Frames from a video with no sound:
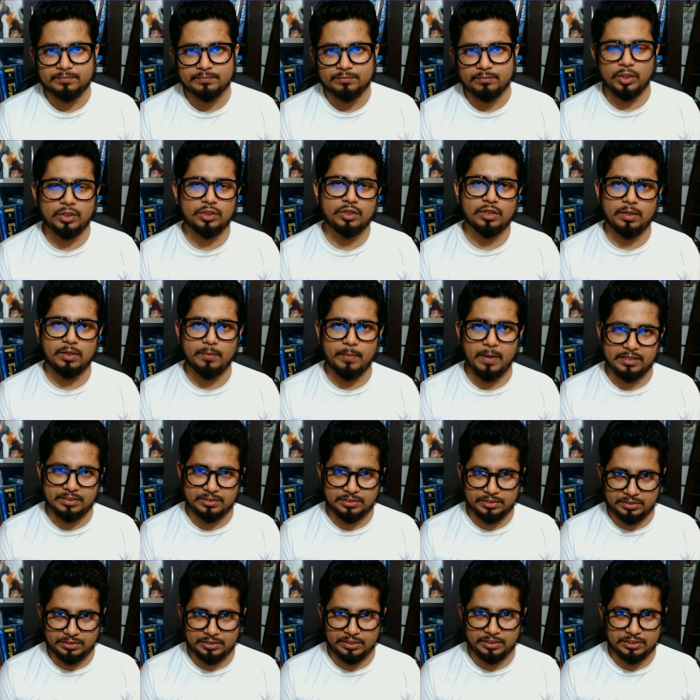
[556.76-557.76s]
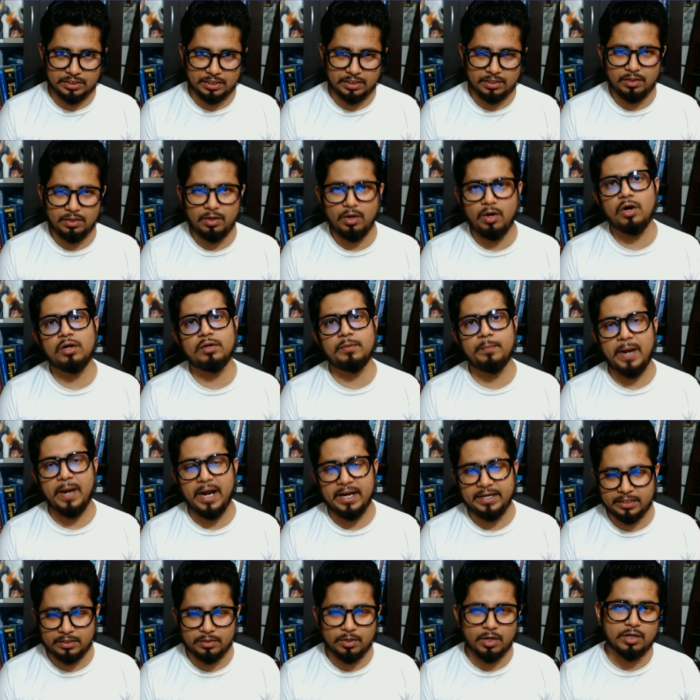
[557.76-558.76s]
molecular biology teacher, or
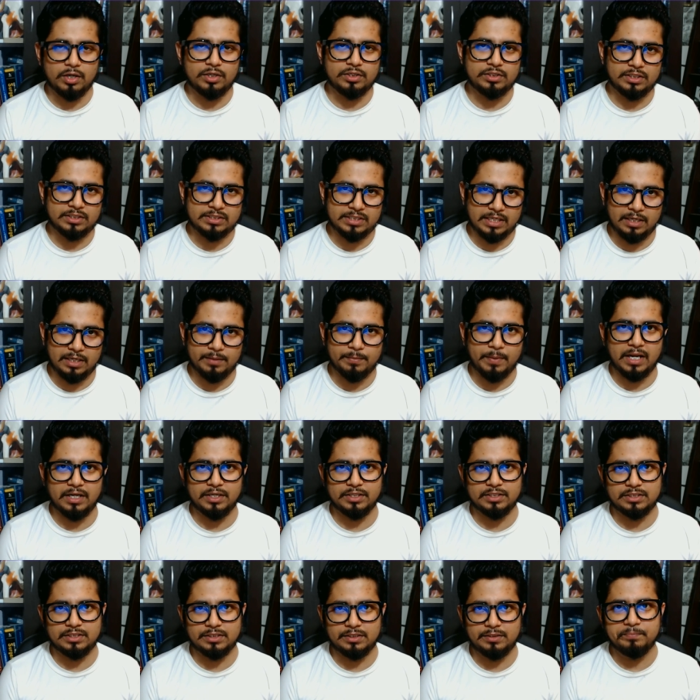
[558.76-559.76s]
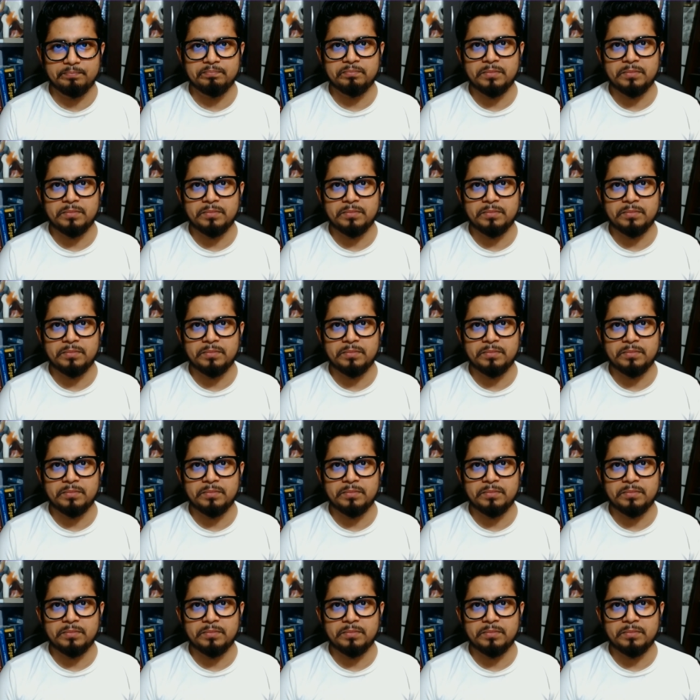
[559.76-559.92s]
biotechnology, cell biology.